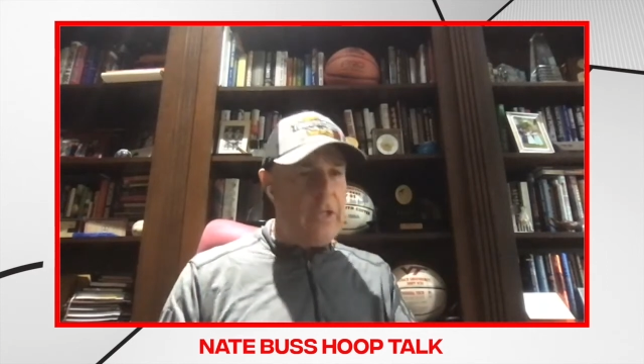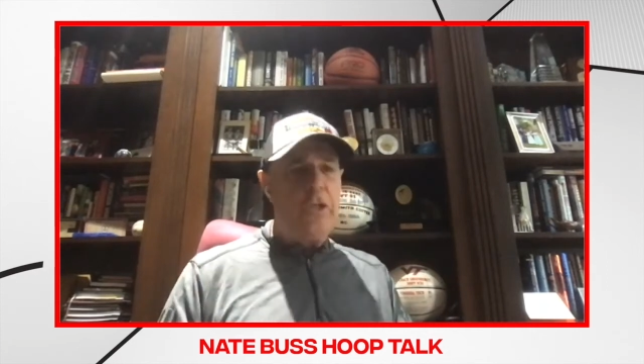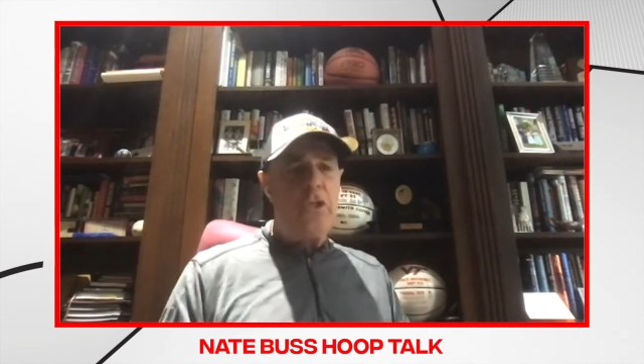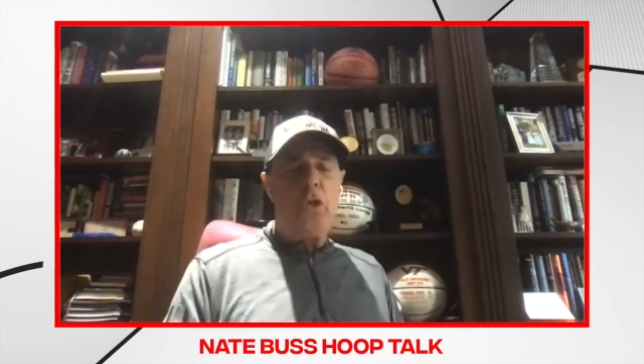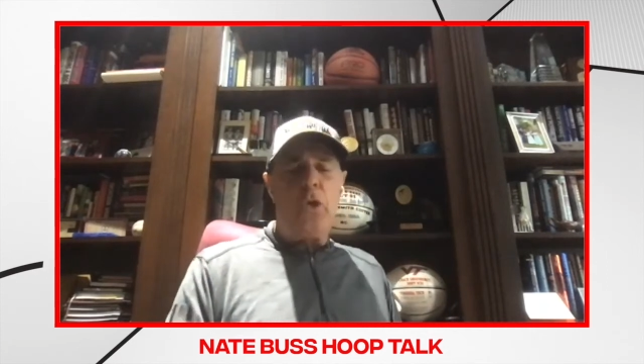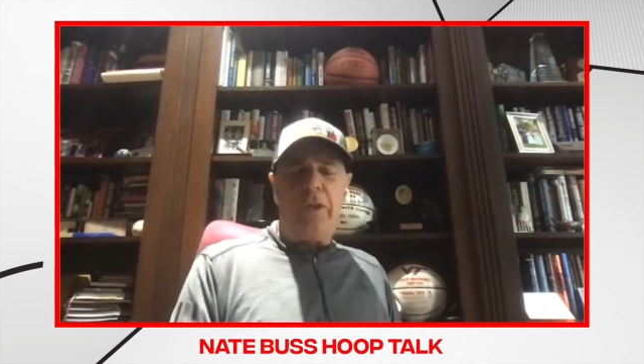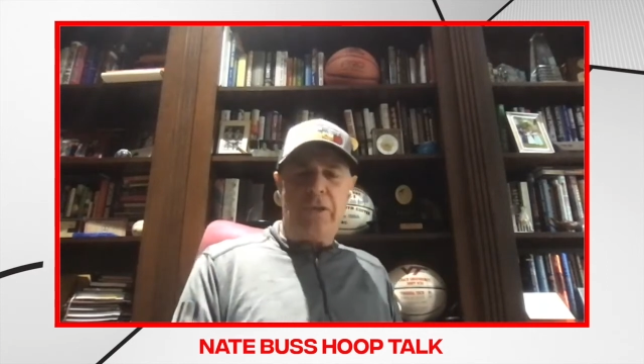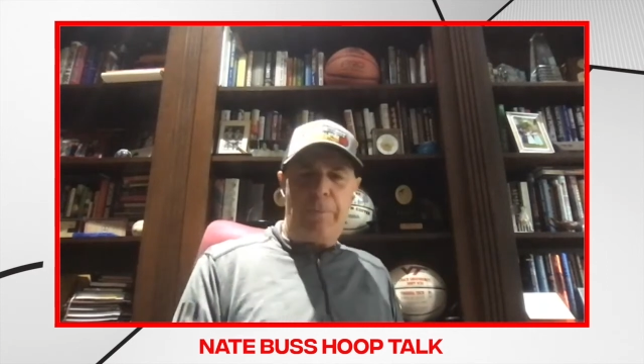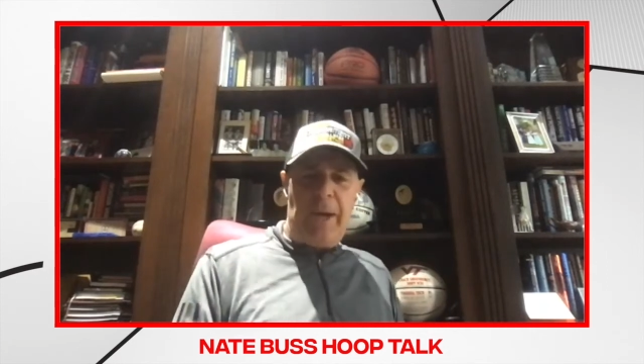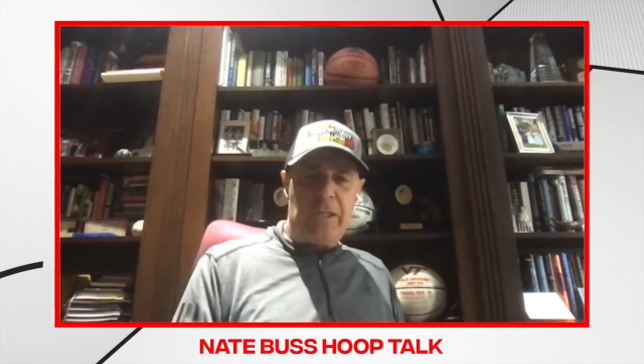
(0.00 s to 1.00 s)
Sure, there's a
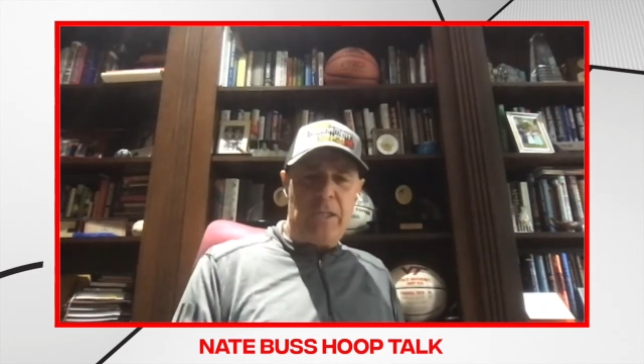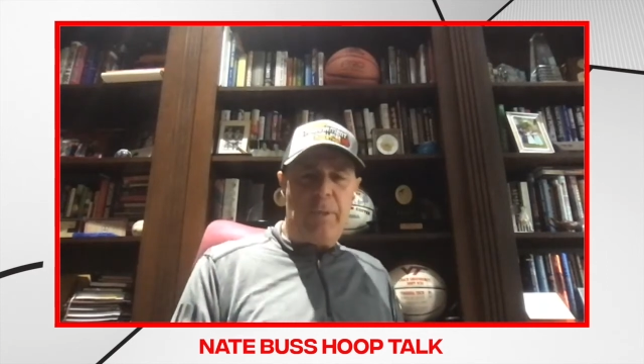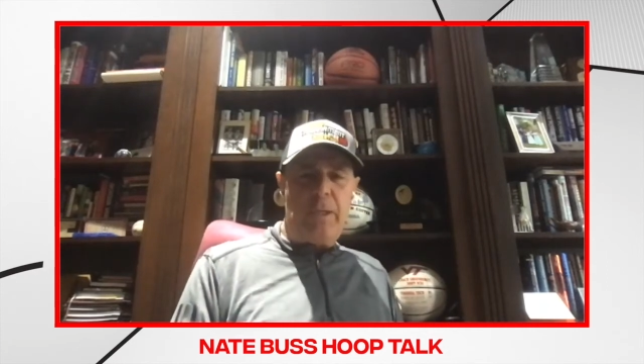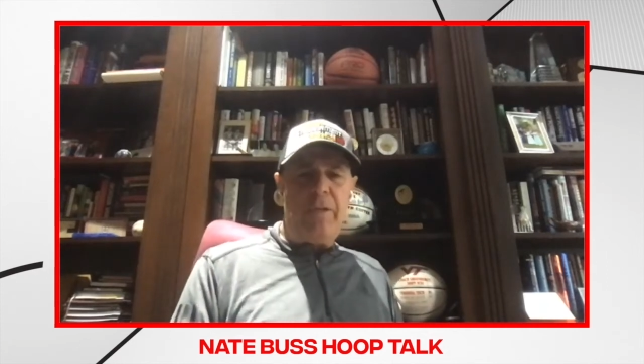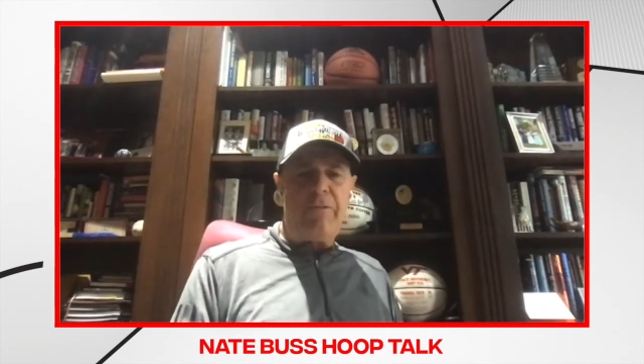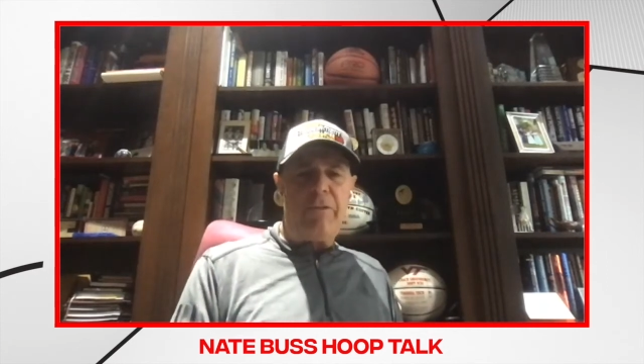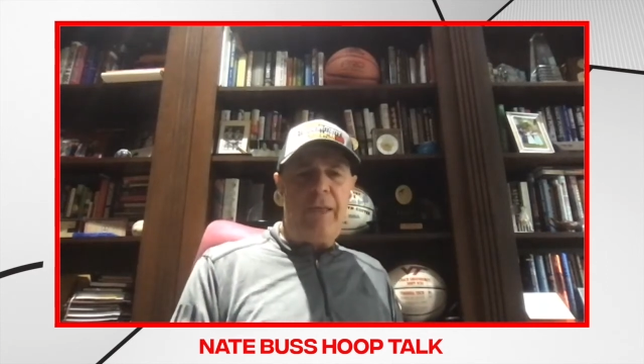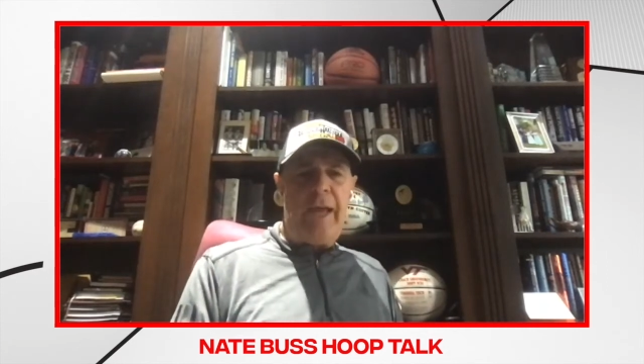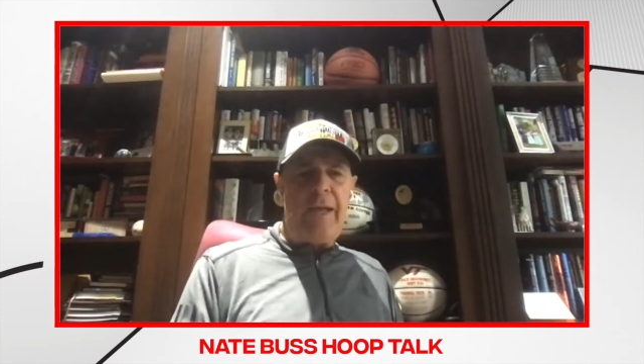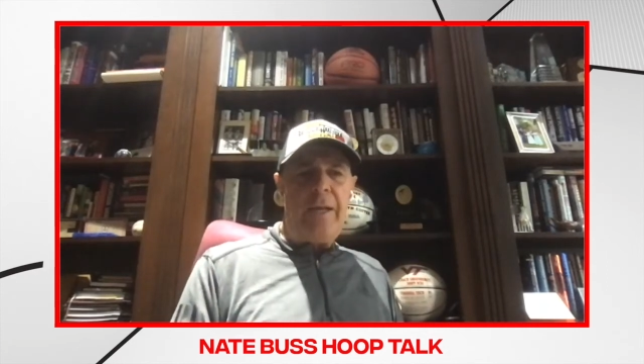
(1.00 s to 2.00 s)
possibility for
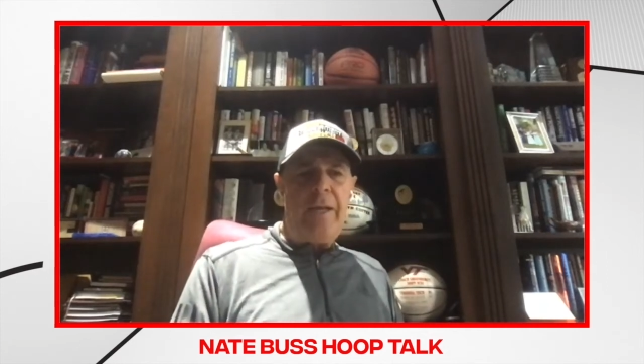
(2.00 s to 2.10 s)
that.